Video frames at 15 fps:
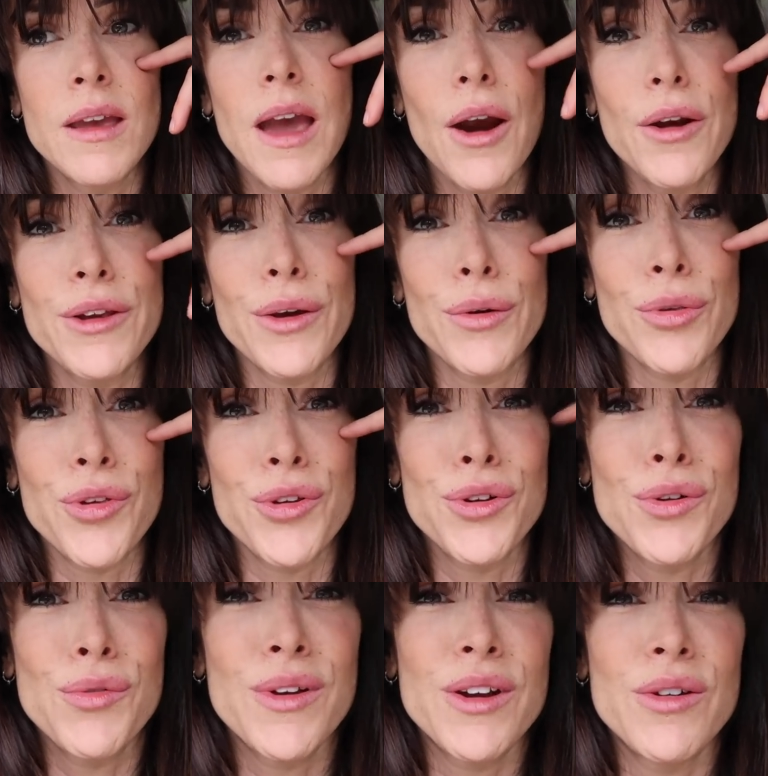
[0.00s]
cardio. So I
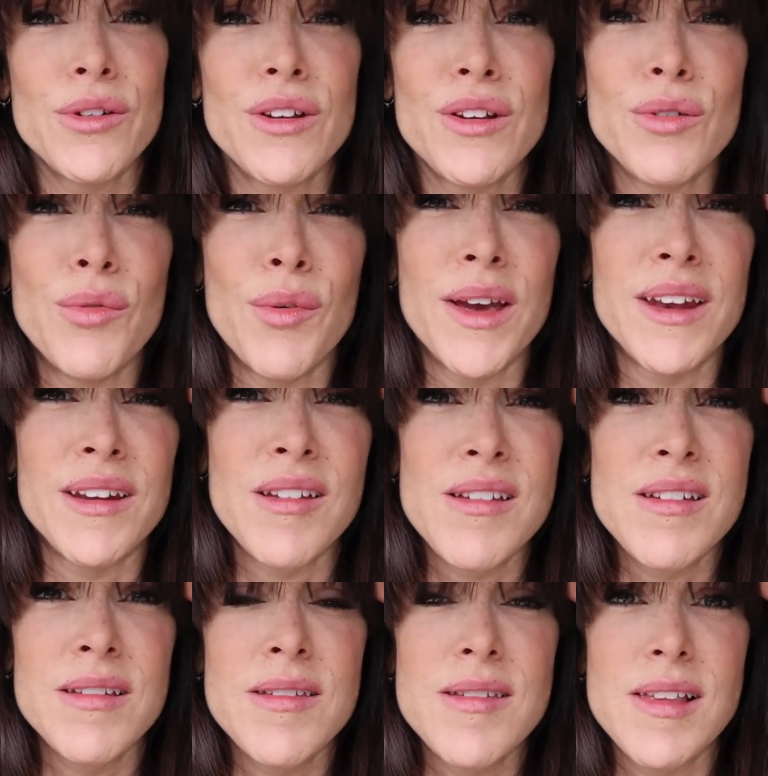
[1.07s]
don't know what I'm gonna do when
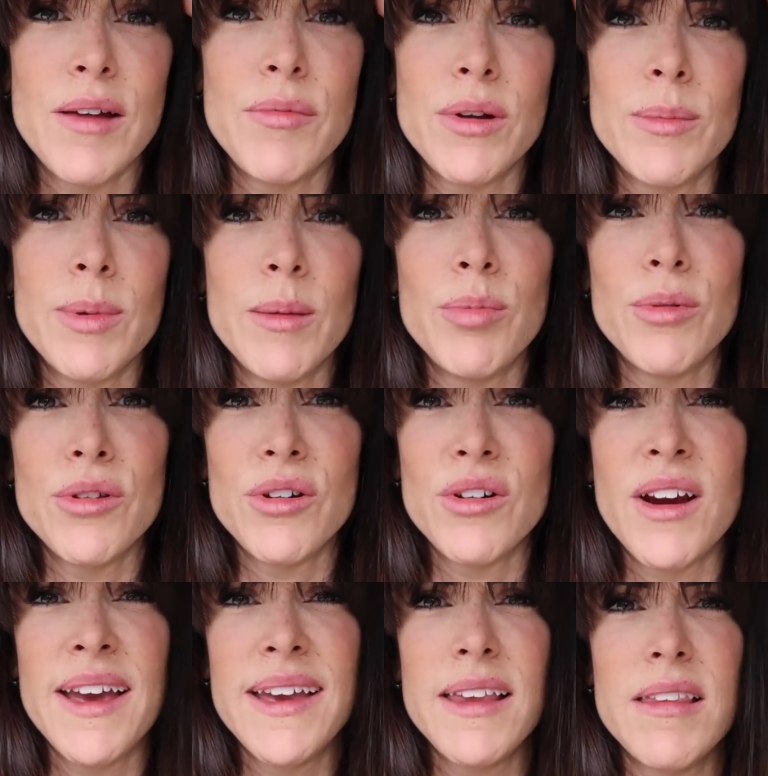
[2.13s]
Celebrity Big Brother
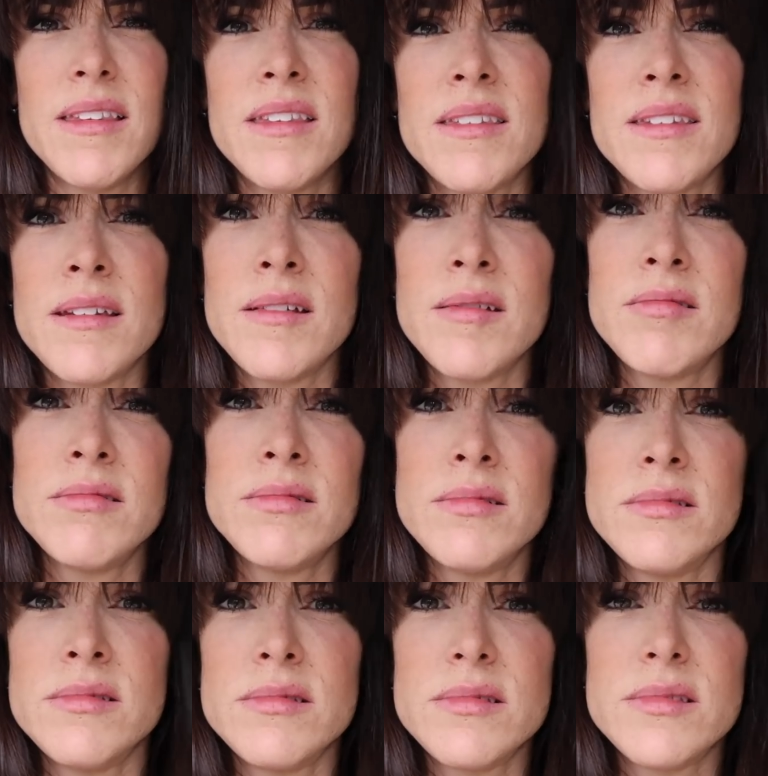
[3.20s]
ends.
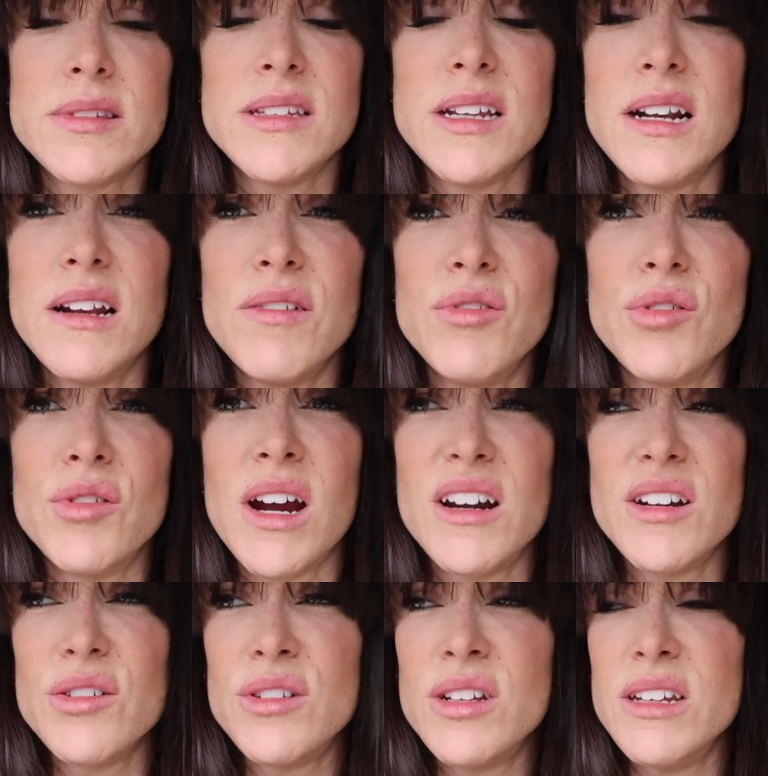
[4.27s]
Then I'll have no
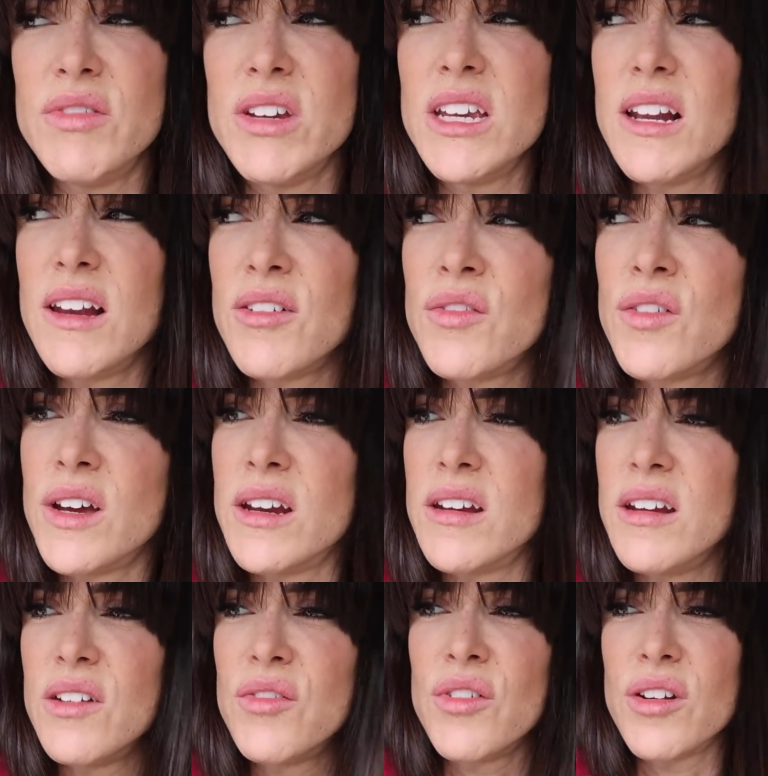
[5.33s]
cardio TV. I'll have to find a
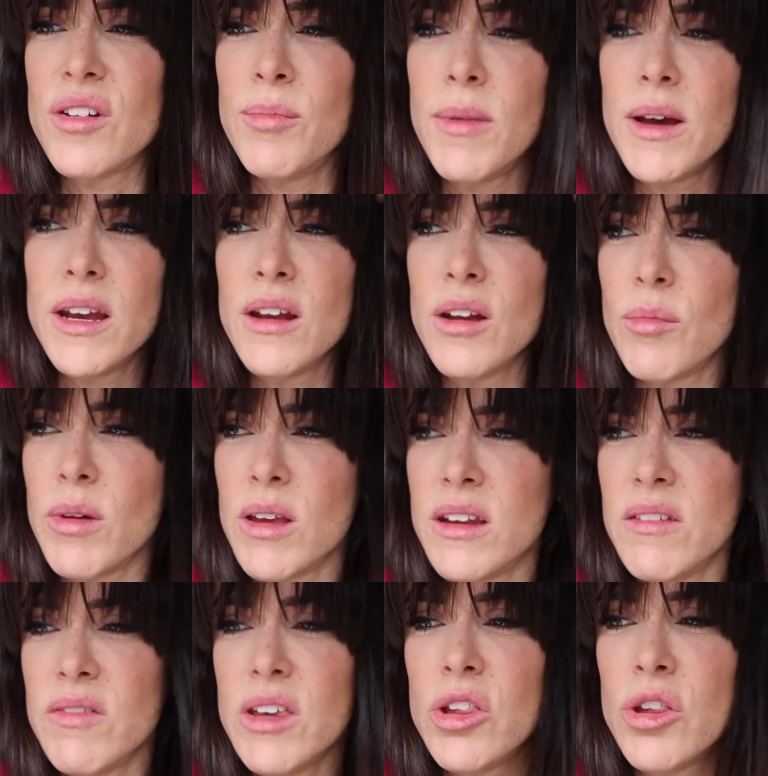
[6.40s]
different mind-numbing
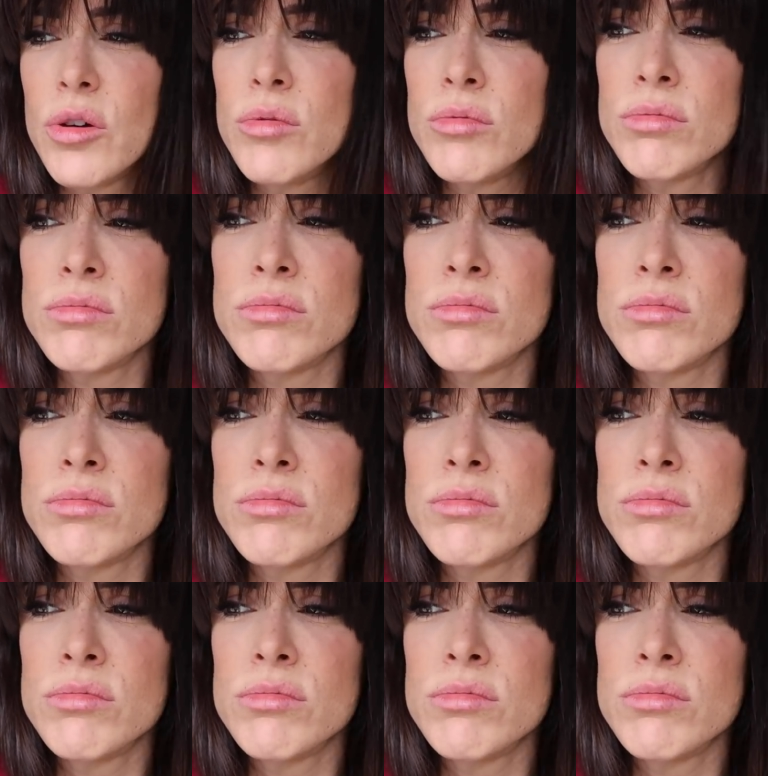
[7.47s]
TV show.